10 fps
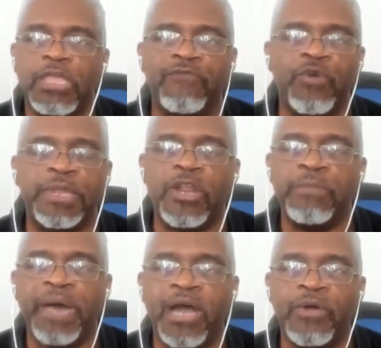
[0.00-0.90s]
if women
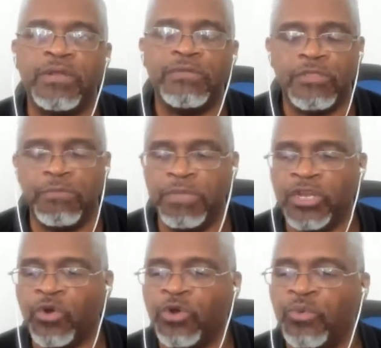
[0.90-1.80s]
are empowered, the
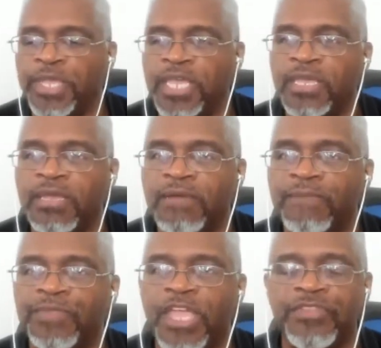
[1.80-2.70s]
men grow weak
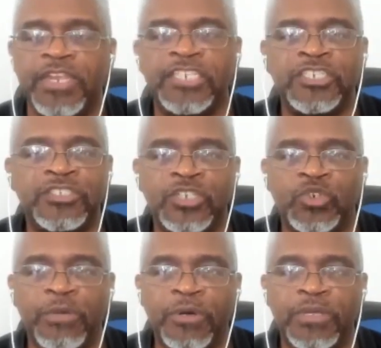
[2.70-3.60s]
and the nation is in
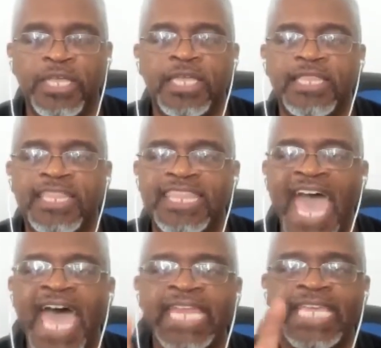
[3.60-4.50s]
trouble.
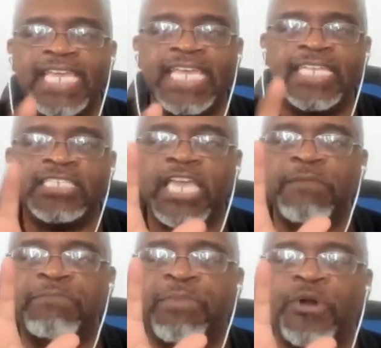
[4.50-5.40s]
That is
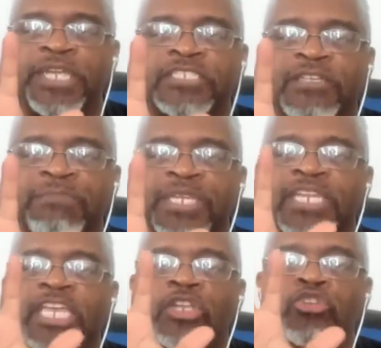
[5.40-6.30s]
importing
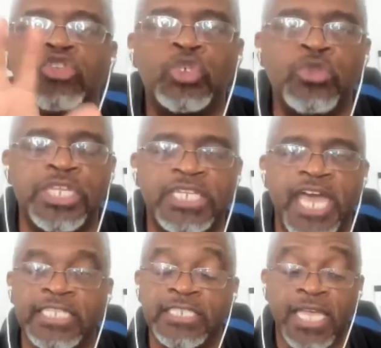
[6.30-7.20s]
something into the
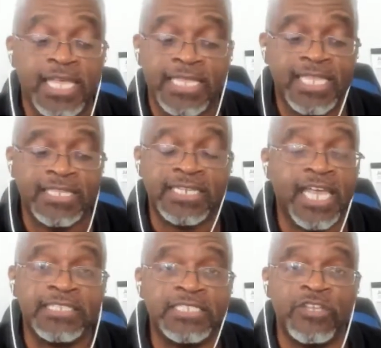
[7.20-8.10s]
text that the
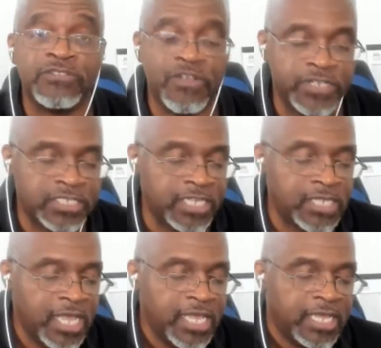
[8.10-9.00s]
text itself never
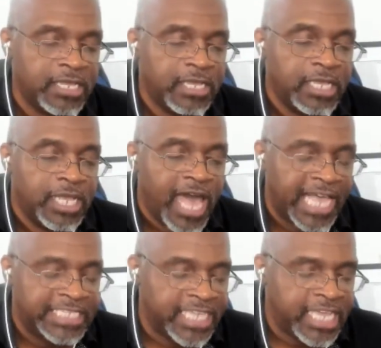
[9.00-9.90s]
says.
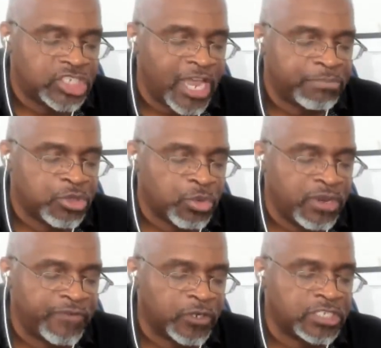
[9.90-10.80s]
Isaiah chapter
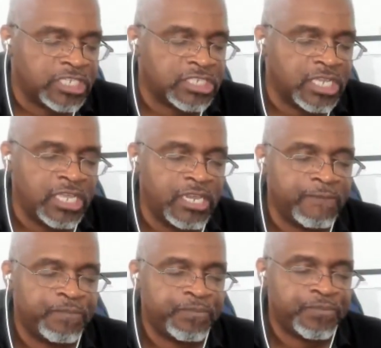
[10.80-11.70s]
3, verse
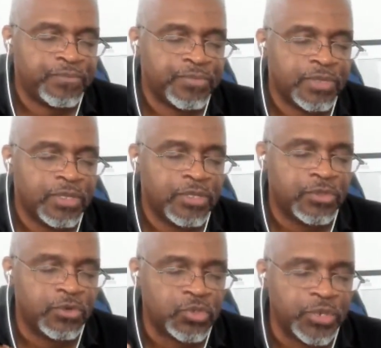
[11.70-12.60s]
16
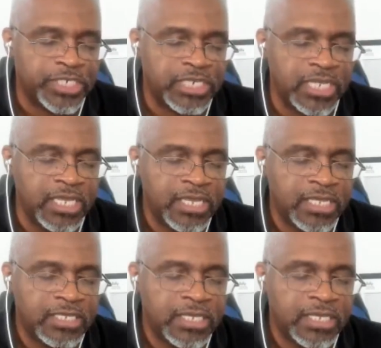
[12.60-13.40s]
through 20,